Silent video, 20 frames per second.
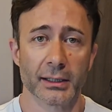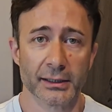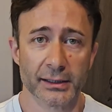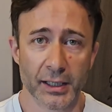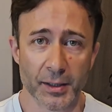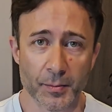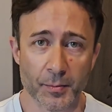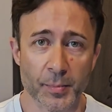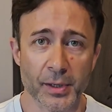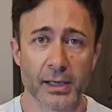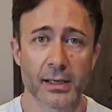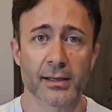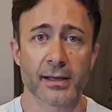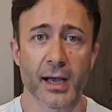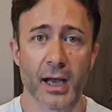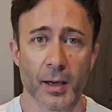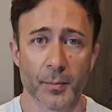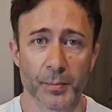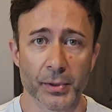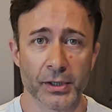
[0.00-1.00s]
they build
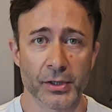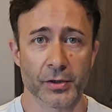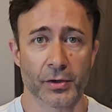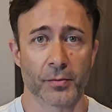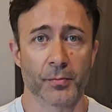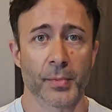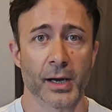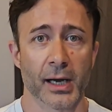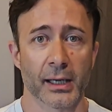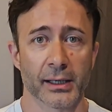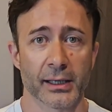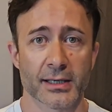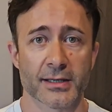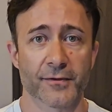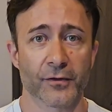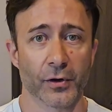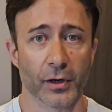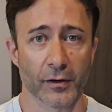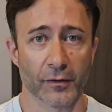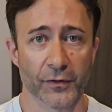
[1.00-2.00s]
up in your bodies
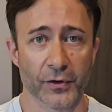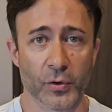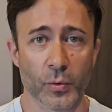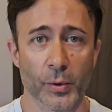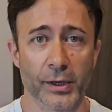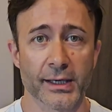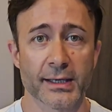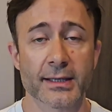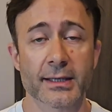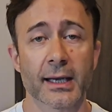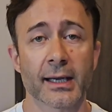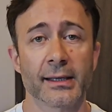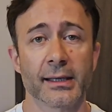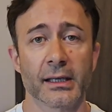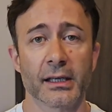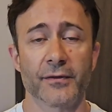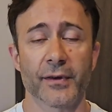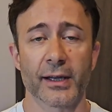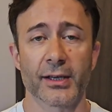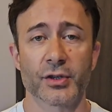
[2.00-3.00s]
for a few weeks and
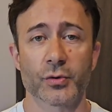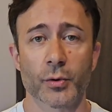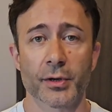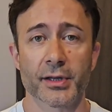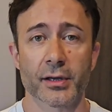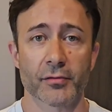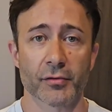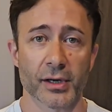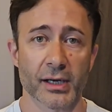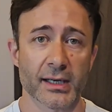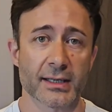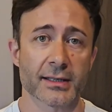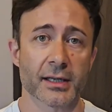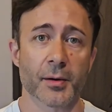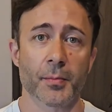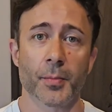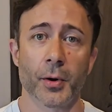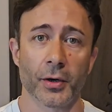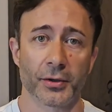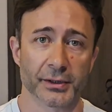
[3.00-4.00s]
then eventually they release
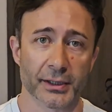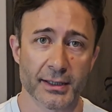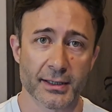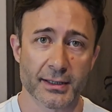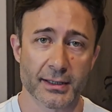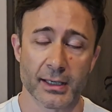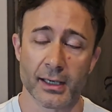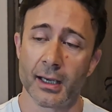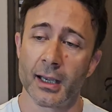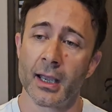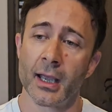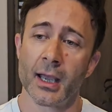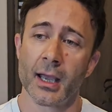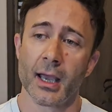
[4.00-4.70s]
their potency.